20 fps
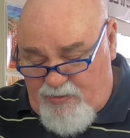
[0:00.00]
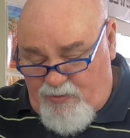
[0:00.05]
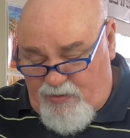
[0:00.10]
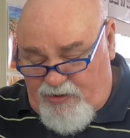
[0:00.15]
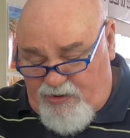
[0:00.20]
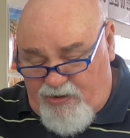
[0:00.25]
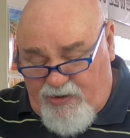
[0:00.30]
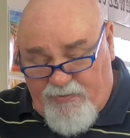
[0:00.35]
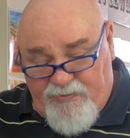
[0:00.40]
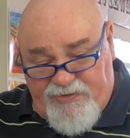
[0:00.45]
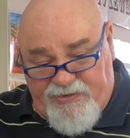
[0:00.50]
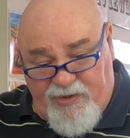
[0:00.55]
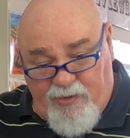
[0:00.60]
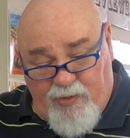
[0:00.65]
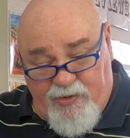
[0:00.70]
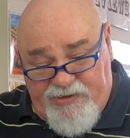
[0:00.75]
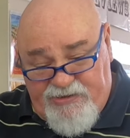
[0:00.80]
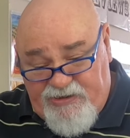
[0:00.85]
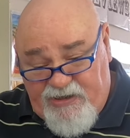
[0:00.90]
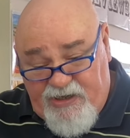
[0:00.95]
when it comes to
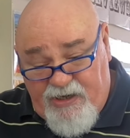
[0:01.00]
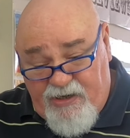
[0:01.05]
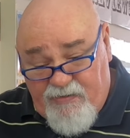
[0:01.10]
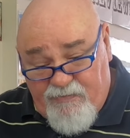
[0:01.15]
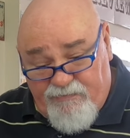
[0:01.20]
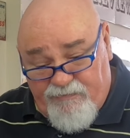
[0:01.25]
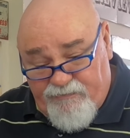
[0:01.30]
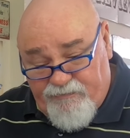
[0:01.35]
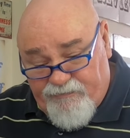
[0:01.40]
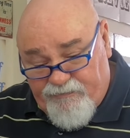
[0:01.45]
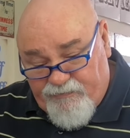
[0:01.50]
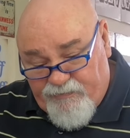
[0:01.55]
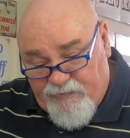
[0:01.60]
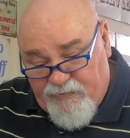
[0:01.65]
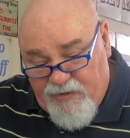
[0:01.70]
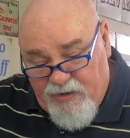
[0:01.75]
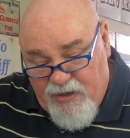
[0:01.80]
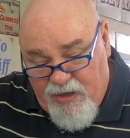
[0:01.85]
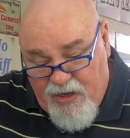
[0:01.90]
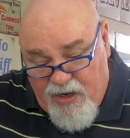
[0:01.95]
whiskey.
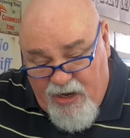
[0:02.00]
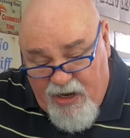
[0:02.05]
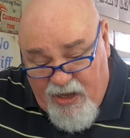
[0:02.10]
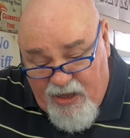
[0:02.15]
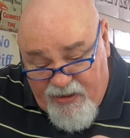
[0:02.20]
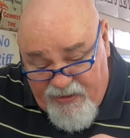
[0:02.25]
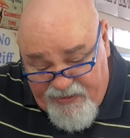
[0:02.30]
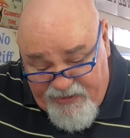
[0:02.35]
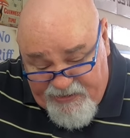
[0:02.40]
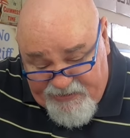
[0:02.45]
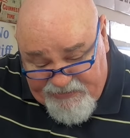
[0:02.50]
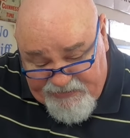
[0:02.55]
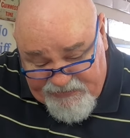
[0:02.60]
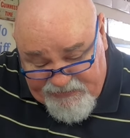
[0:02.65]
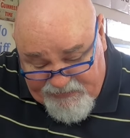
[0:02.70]
And this